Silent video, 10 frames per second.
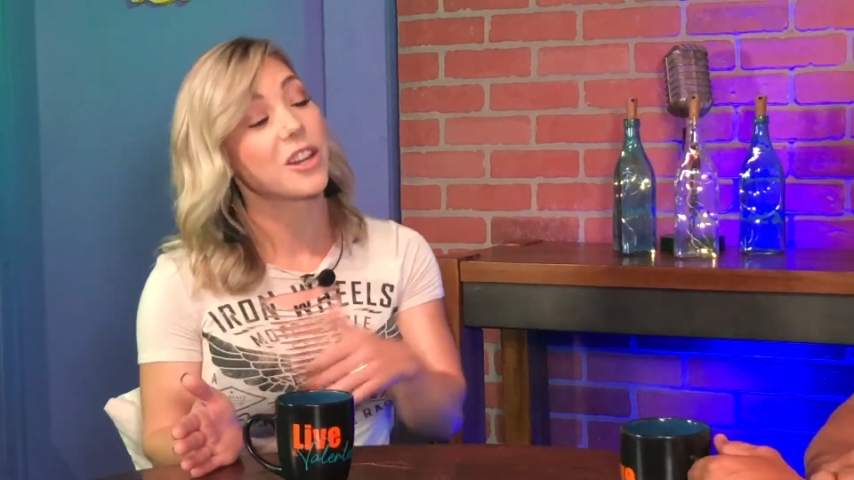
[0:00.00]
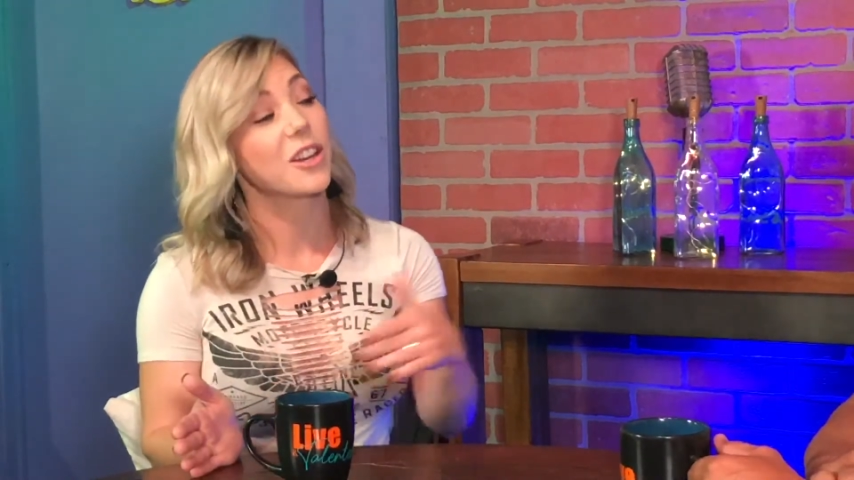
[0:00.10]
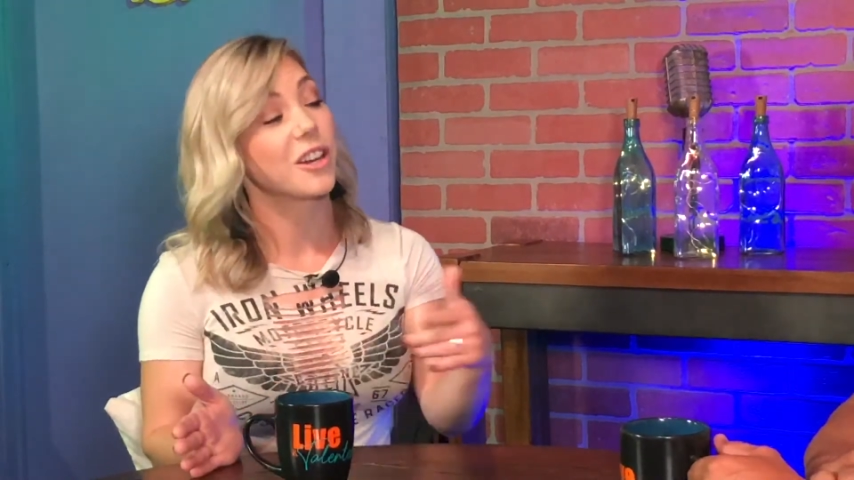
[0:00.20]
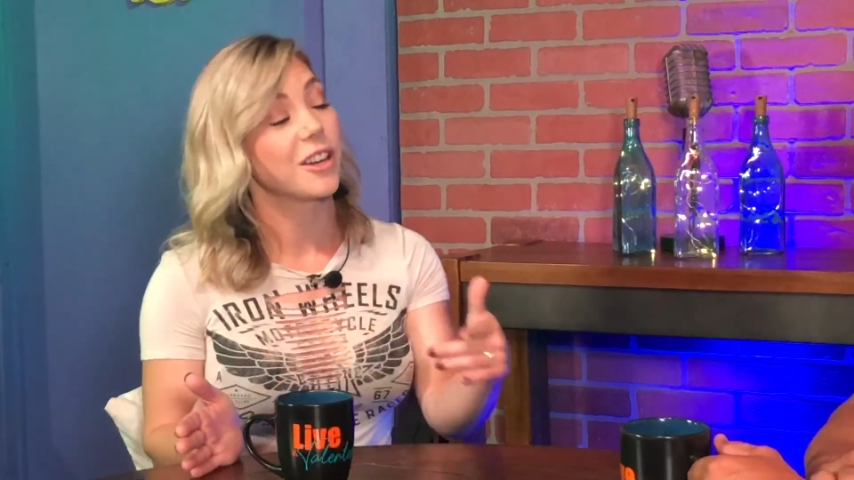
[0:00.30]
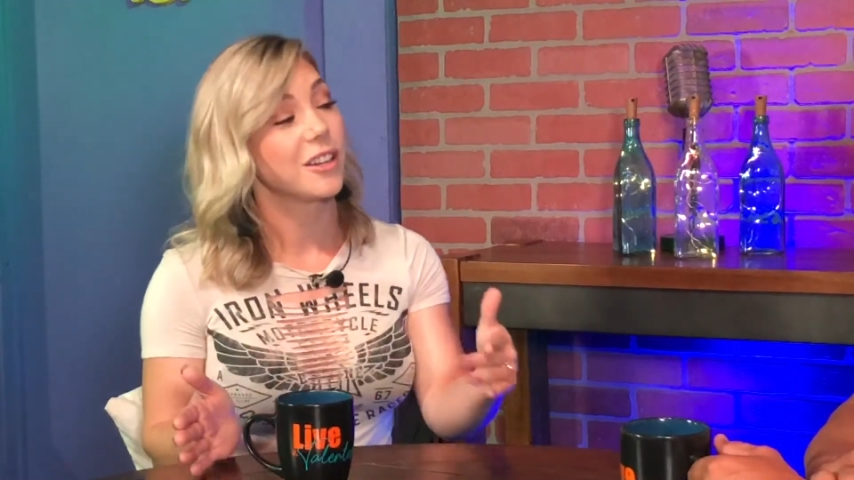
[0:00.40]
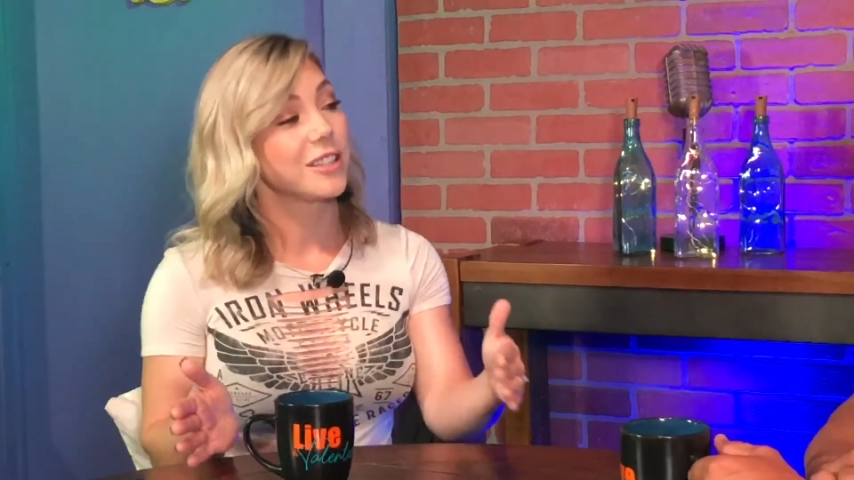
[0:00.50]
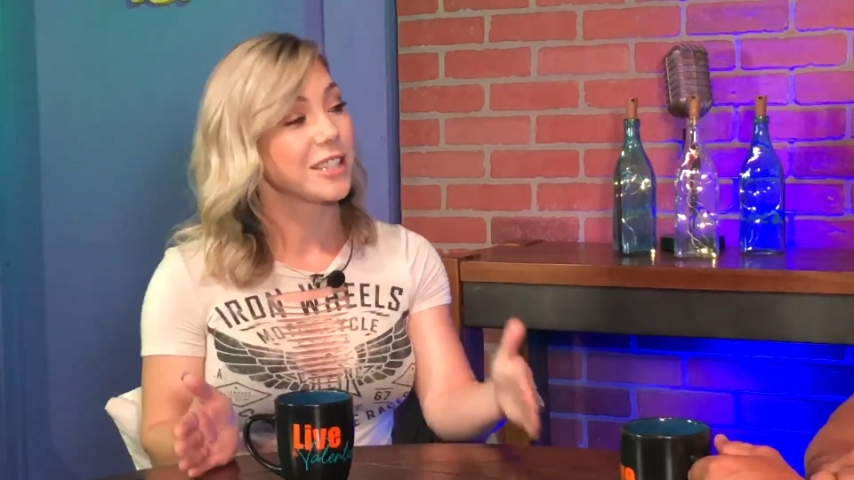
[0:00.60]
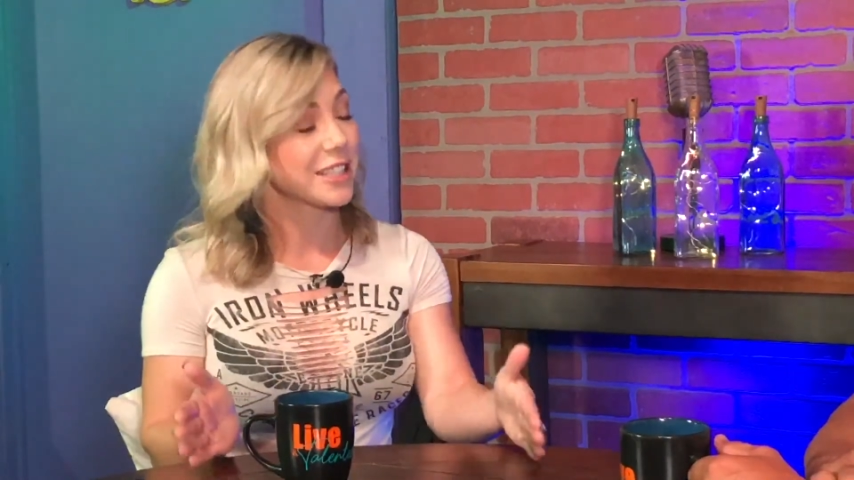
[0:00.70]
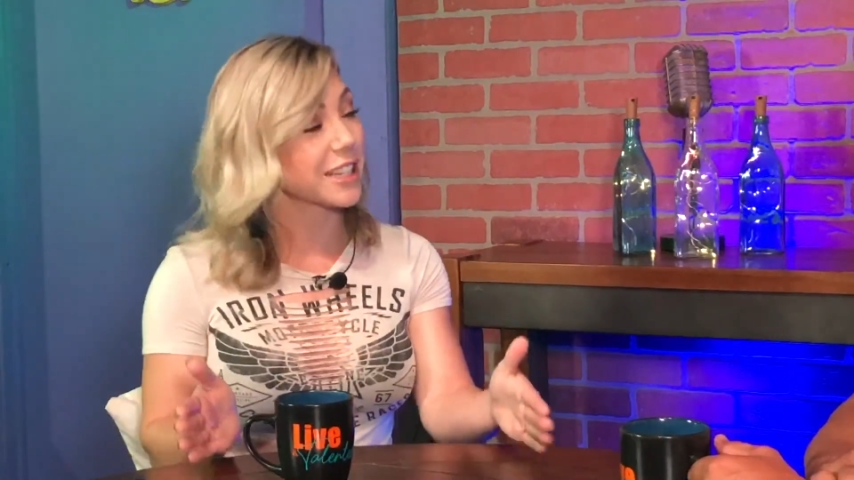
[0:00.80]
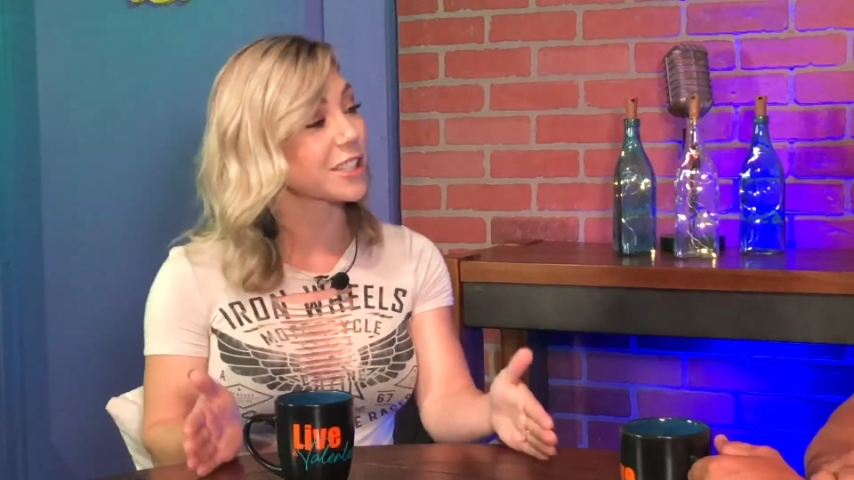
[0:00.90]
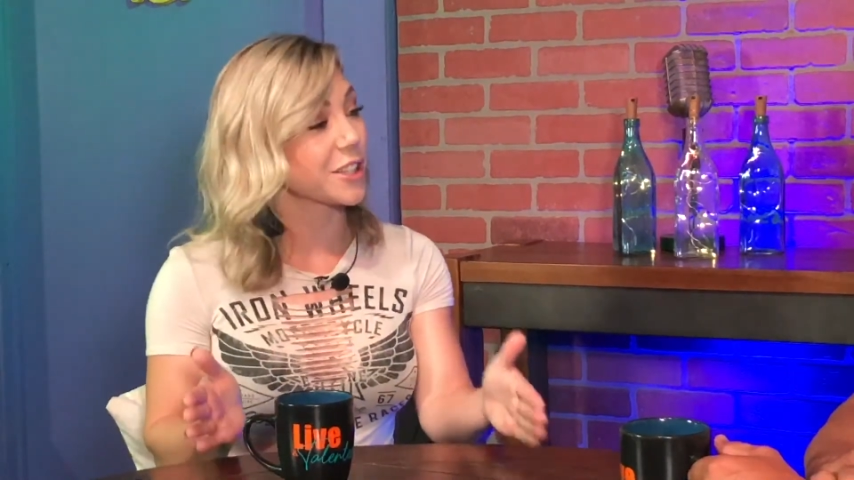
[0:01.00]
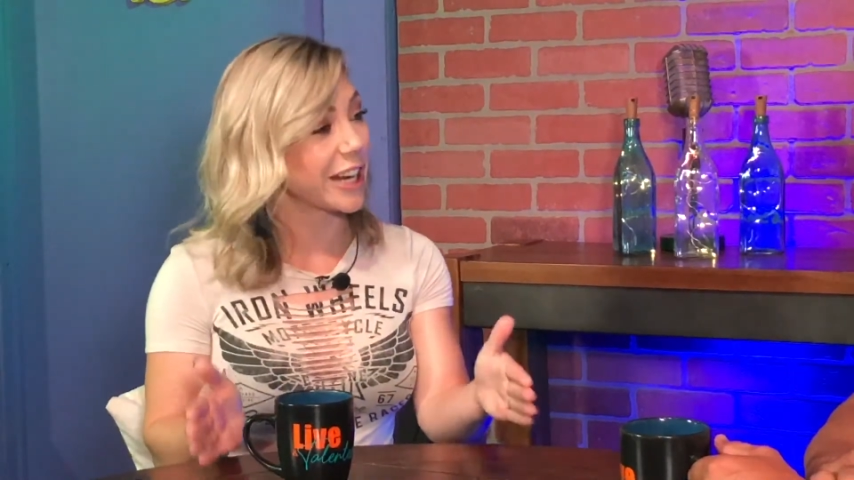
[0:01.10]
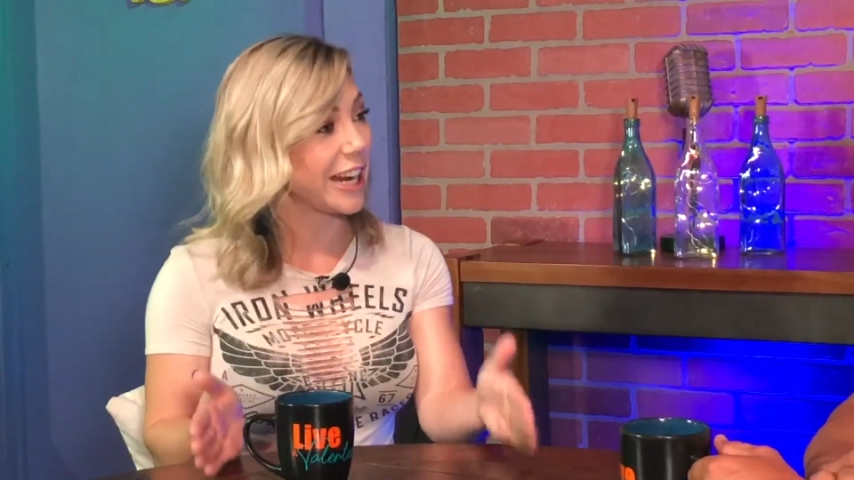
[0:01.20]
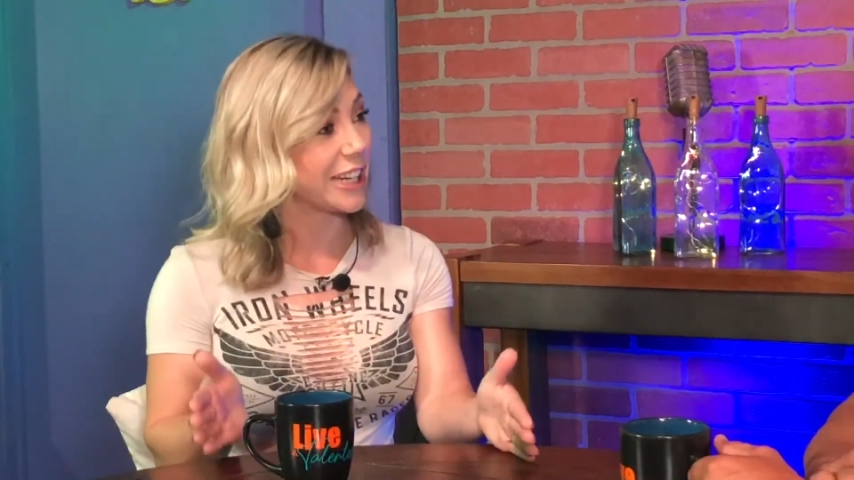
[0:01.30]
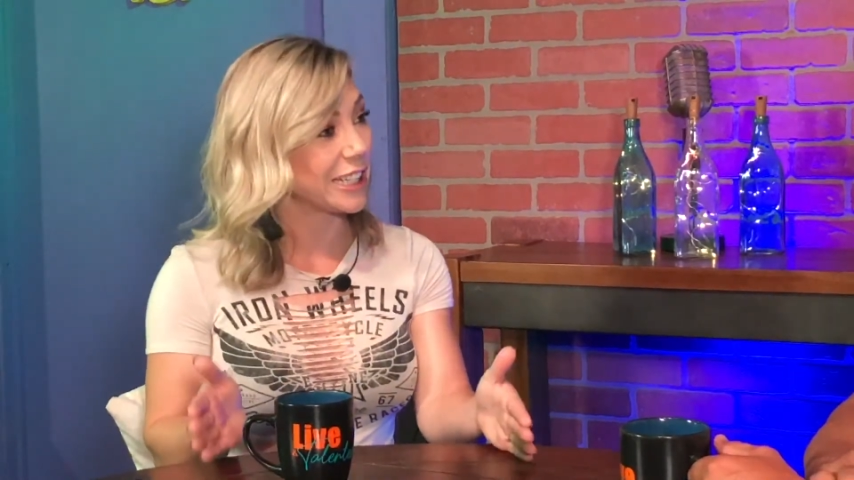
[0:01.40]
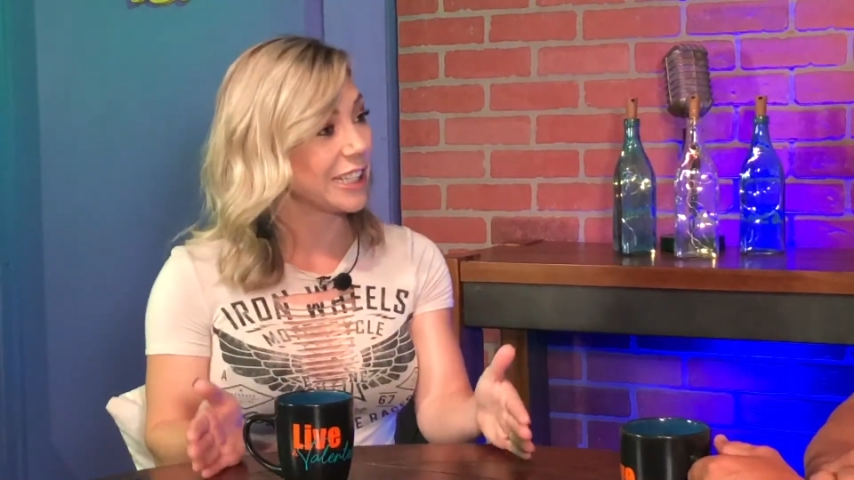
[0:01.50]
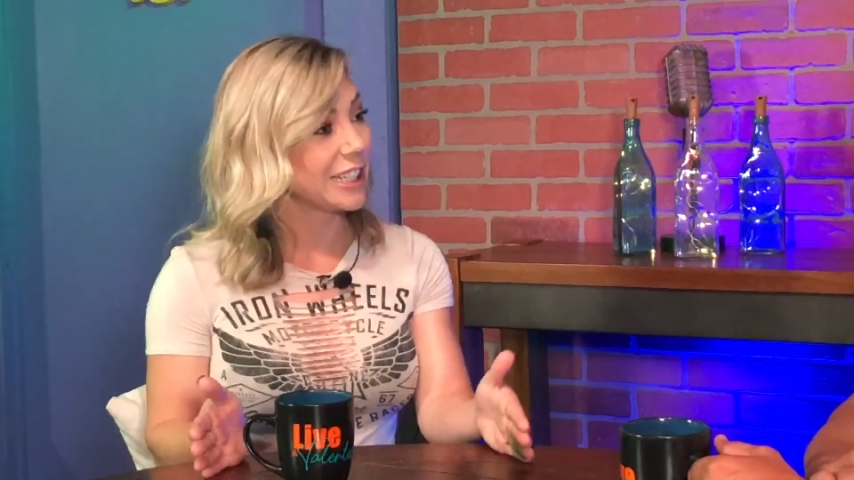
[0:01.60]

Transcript: kinder to sixth grade.